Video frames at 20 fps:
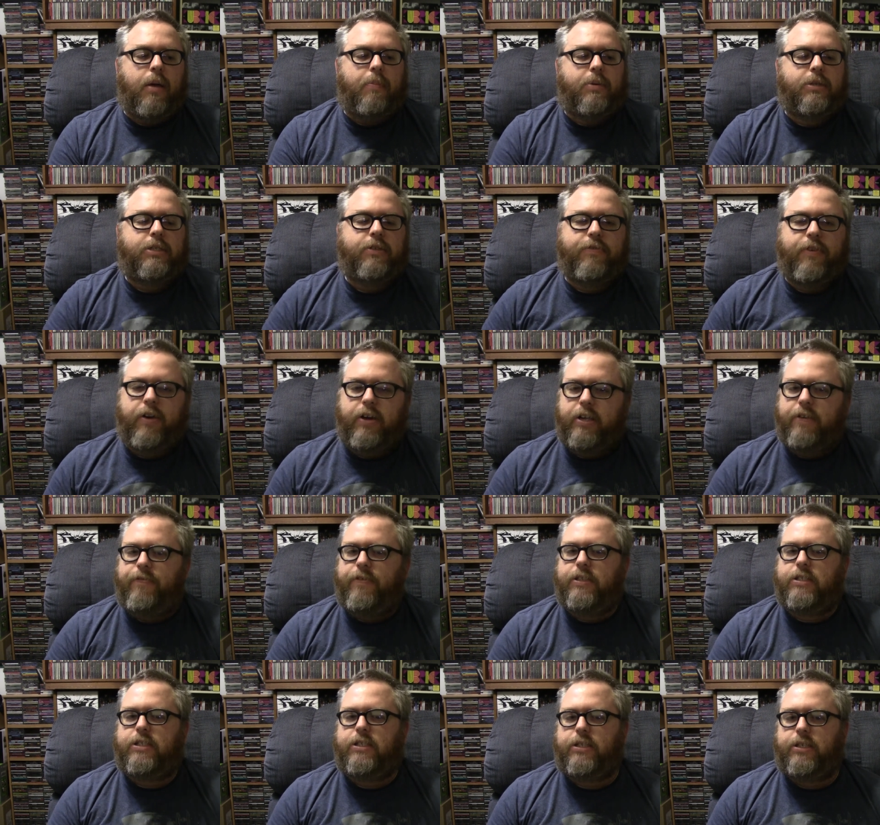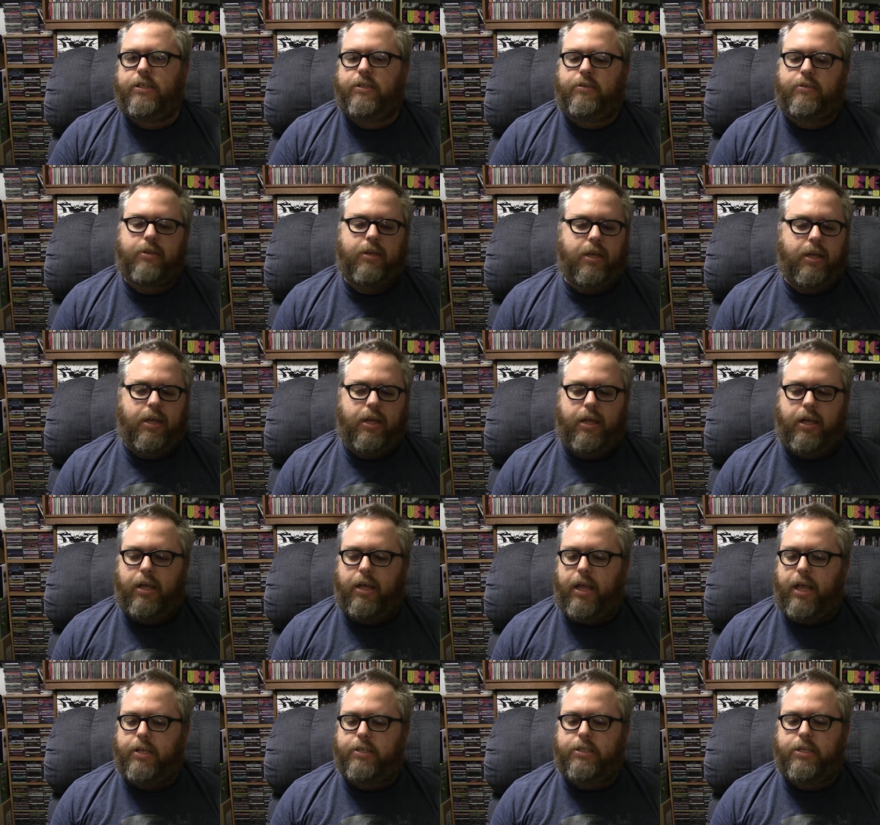but she's very convincing uh,
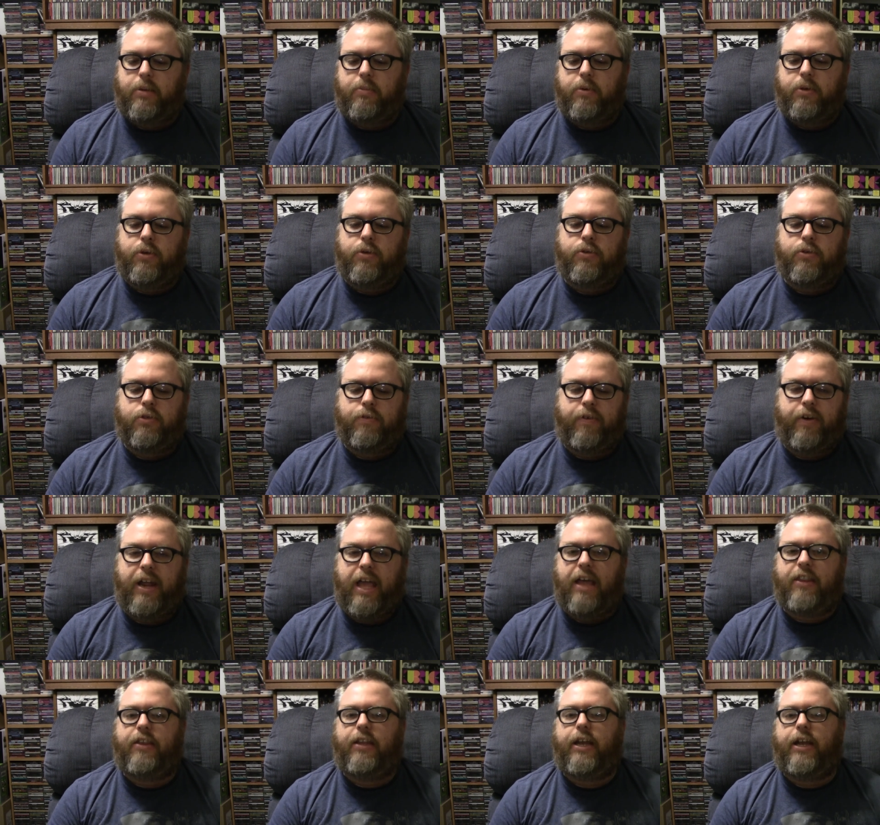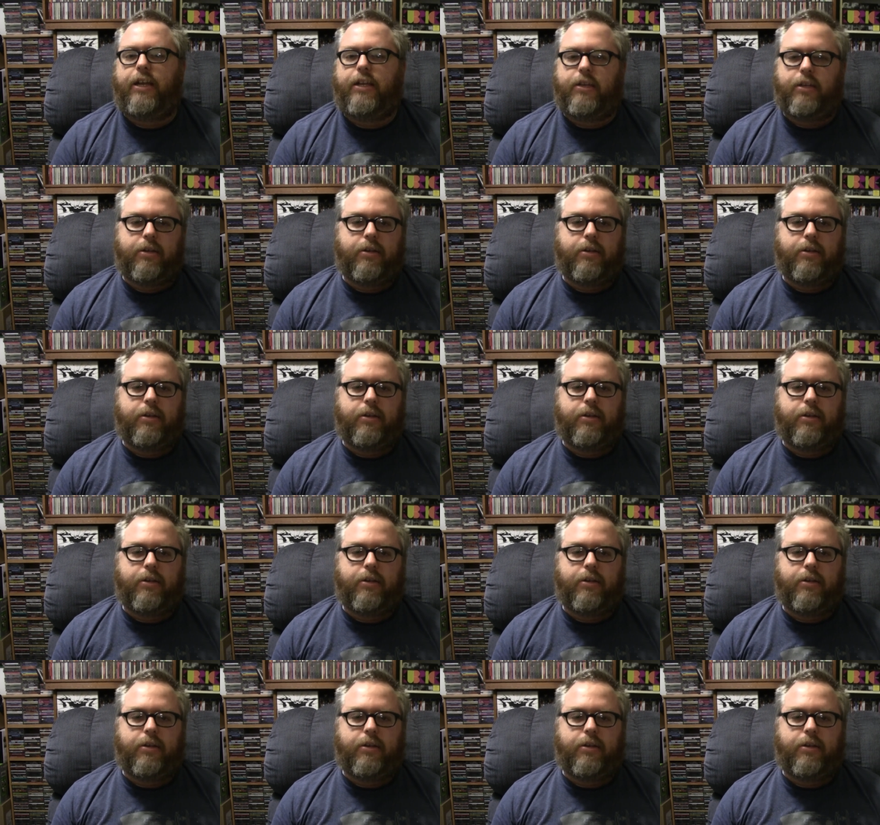as someone who's very athletic